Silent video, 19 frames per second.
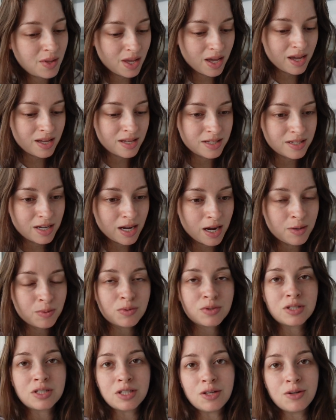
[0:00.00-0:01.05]
and I will
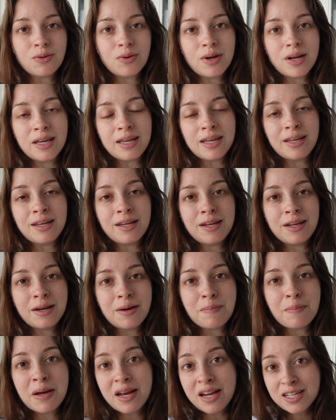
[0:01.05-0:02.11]
see you in
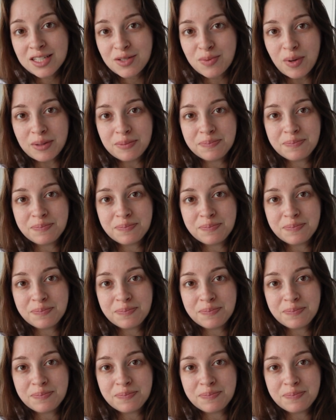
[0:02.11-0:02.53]
my next one.